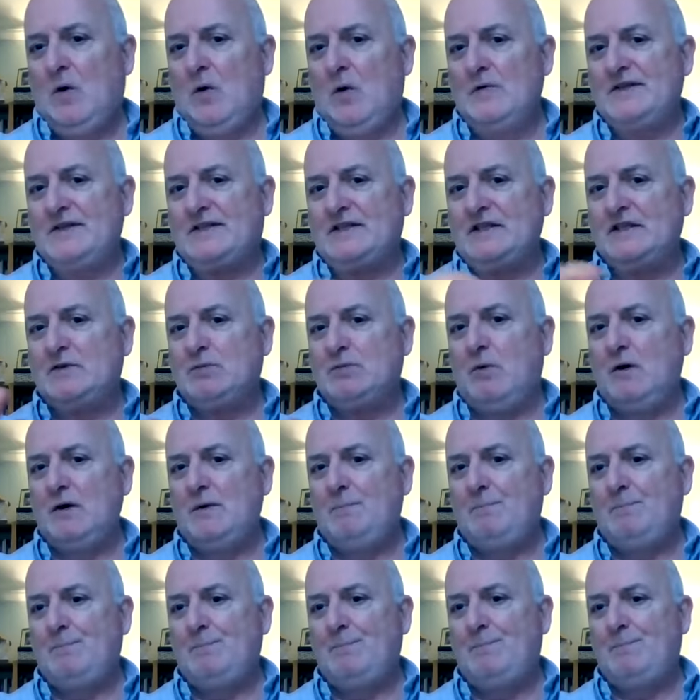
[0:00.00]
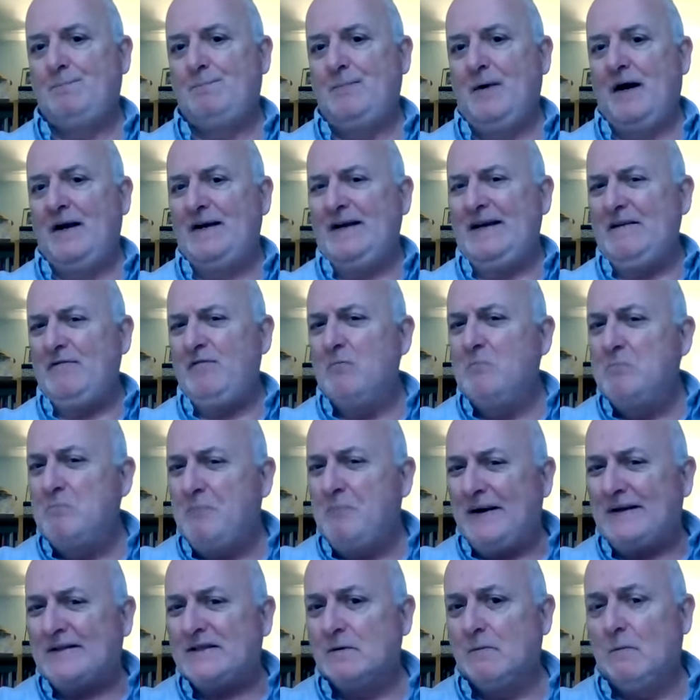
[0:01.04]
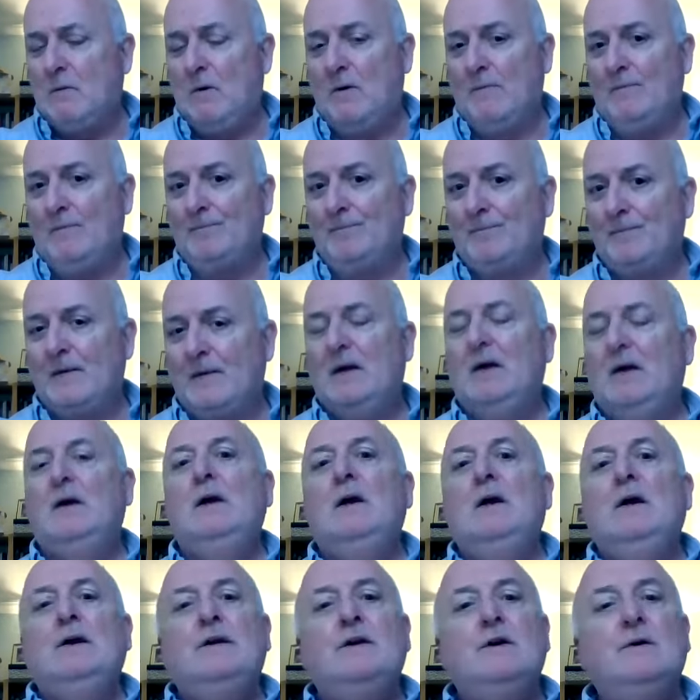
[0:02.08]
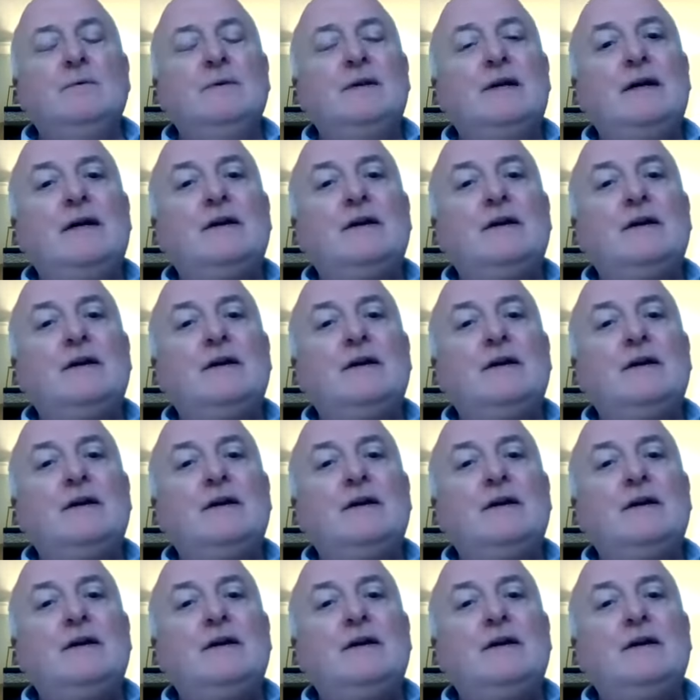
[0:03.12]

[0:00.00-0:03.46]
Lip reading: or is this one an even better one? You